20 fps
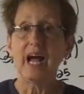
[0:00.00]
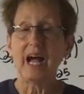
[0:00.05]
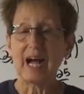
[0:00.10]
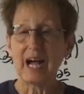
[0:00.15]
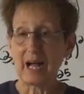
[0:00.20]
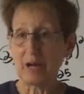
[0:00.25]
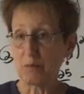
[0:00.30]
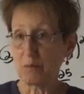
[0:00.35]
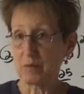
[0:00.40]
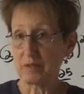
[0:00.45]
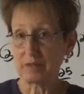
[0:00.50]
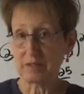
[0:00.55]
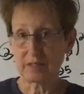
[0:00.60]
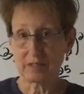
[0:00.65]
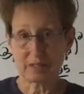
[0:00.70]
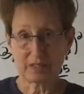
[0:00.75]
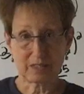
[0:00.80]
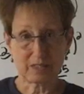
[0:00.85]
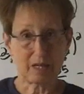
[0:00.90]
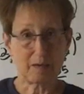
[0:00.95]
I would
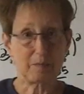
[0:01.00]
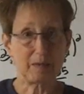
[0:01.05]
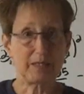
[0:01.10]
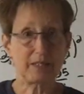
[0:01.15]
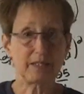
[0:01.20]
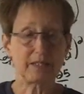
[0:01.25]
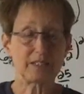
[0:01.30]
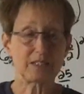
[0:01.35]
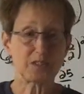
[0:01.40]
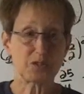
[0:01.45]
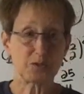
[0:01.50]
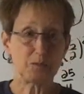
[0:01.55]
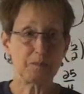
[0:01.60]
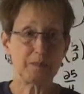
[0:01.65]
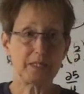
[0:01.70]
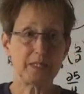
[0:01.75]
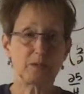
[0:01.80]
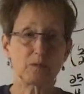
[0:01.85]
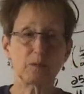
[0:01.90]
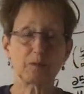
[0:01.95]
come in on the Zoom
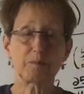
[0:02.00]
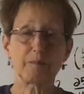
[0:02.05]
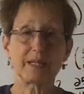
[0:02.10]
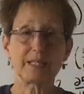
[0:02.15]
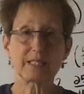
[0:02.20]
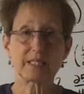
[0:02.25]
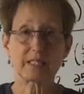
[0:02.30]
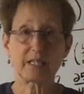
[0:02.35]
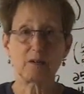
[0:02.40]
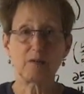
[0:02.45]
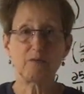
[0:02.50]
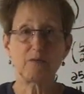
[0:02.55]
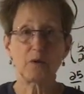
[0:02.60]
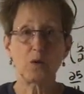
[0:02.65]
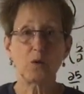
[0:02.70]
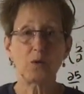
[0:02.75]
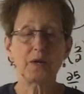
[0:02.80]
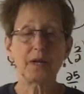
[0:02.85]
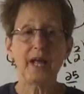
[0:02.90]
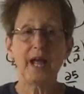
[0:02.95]
meeting with my cell
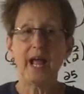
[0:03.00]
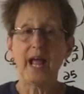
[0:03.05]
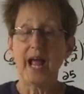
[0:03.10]
phone